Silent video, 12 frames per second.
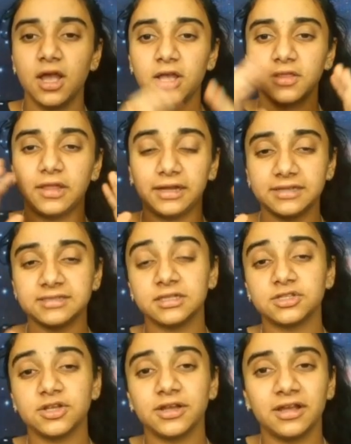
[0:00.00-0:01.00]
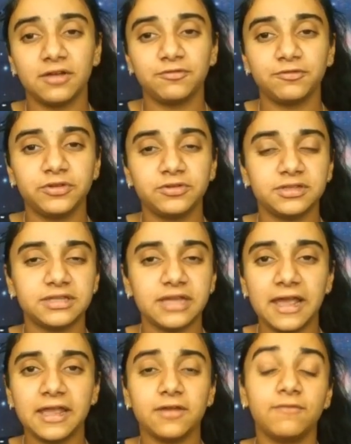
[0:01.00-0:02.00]
Like I said, that's all I have for you
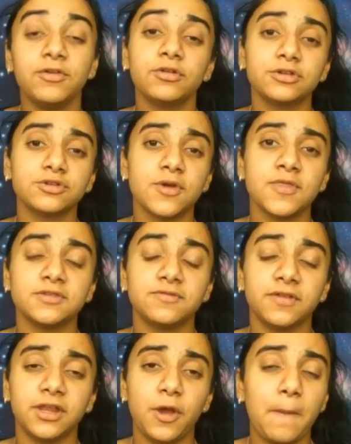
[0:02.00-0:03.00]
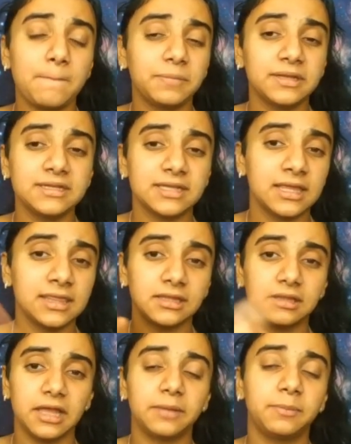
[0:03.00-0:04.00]
today. If you enjoyed this video, please hit the
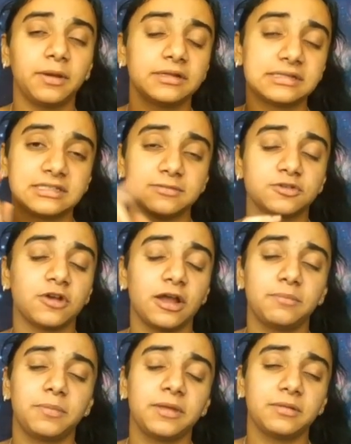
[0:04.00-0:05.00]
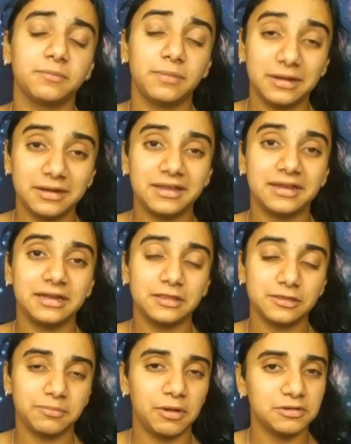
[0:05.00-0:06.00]
like button, subscribe button, and hit
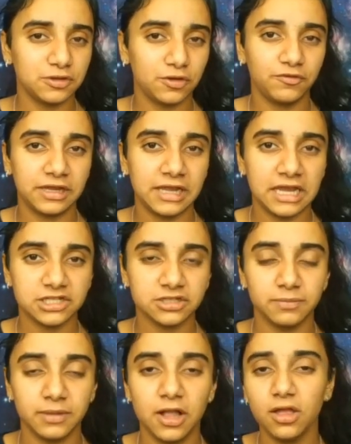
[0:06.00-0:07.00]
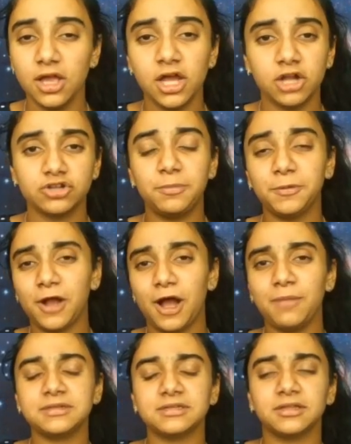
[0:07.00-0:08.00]
the post notification bell. Drop a
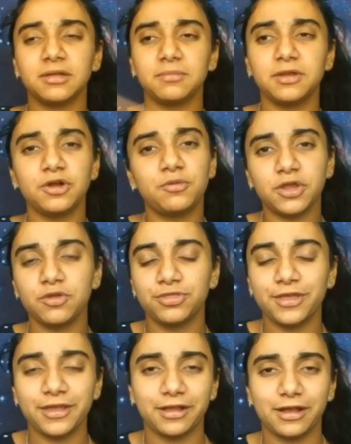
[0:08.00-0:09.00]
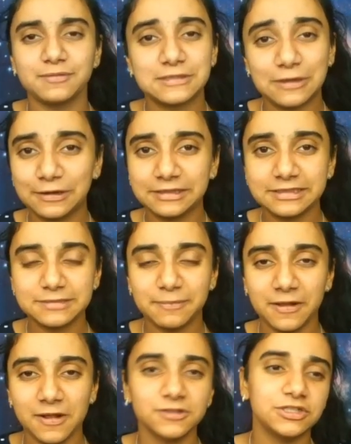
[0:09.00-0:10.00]
comment to let me know what you think. I'm starting this
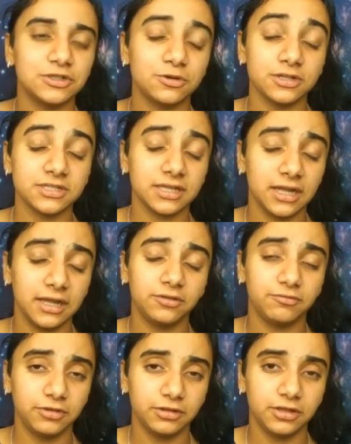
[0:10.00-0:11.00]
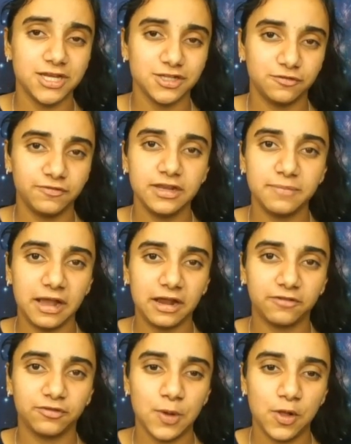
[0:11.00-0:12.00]
biology course, and I could really use
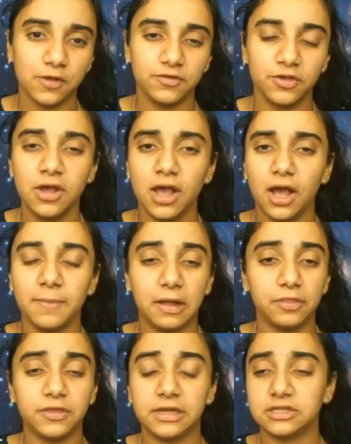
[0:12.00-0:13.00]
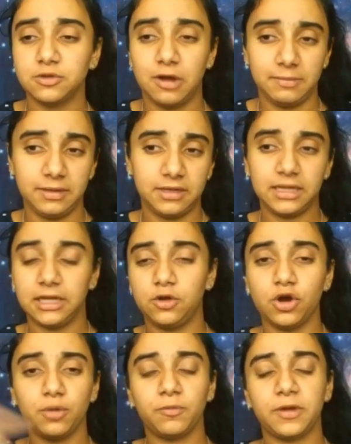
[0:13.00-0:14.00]
feedback from all of you about things you want me to
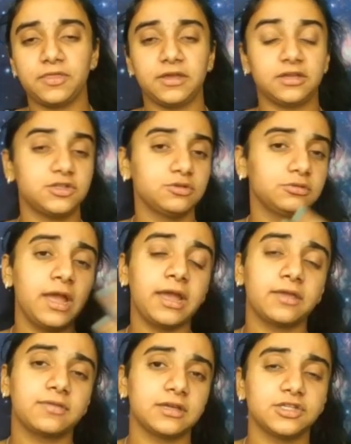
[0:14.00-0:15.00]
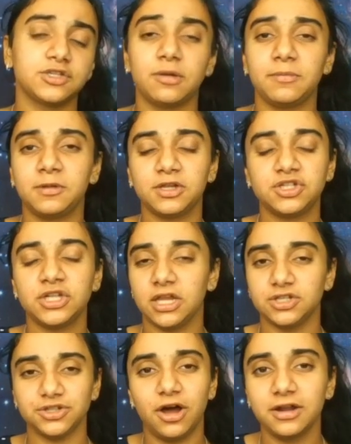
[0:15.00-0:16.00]
incorporate, things you like, things you want me to
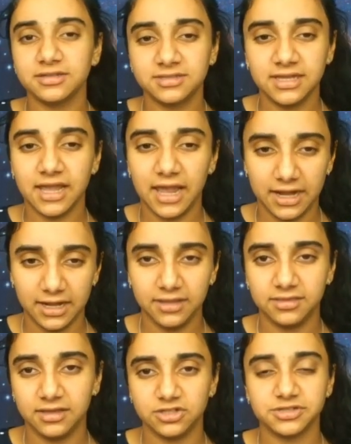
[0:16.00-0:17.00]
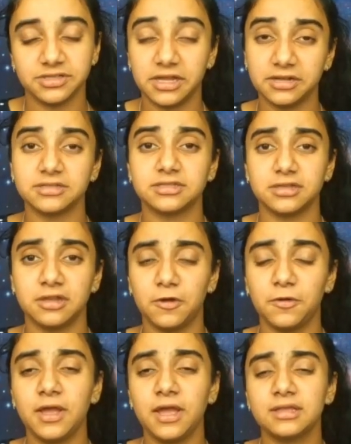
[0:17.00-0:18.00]
change. Honestly, anything. Just let us know.
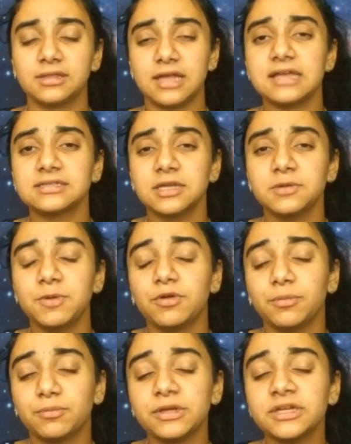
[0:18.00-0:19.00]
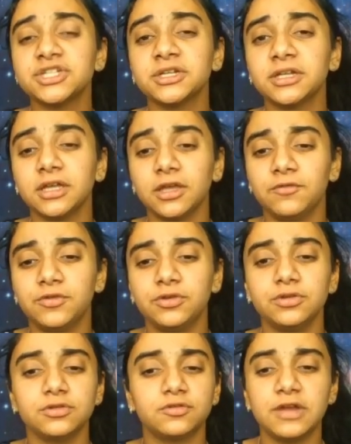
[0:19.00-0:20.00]
Lastly, we would appreciate it if you
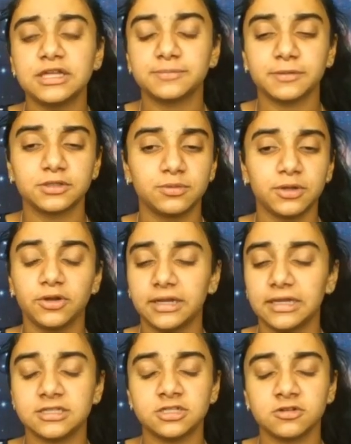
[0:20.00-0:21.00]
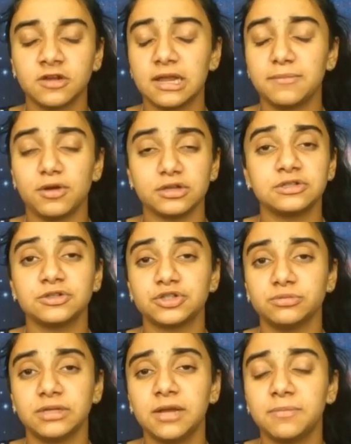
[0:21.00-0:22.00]
use Facebook, Twitter, and Instagram, our social
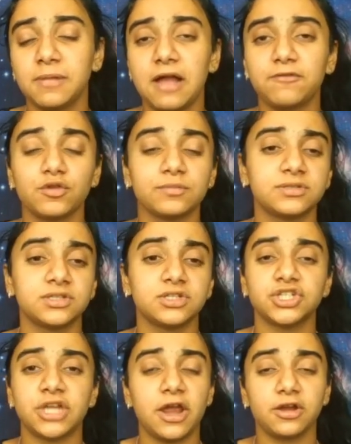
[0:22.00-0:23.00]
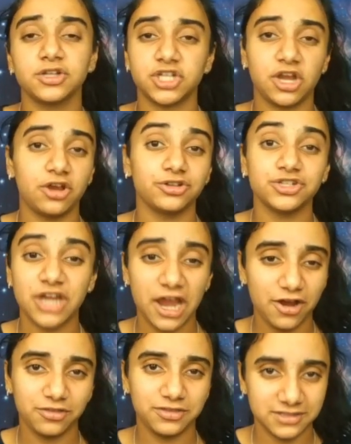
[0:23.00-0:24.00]
media platforms, to share
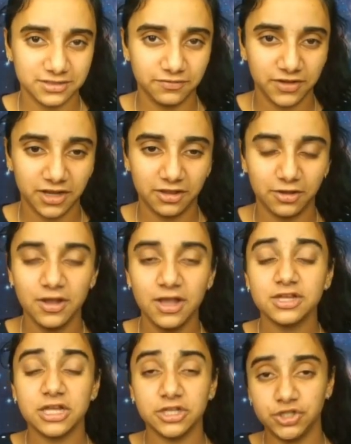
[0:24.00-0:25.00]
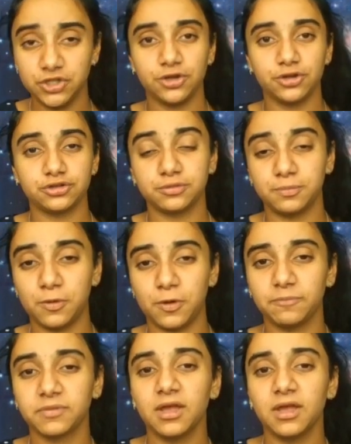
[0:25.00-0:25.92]
this video and show your support.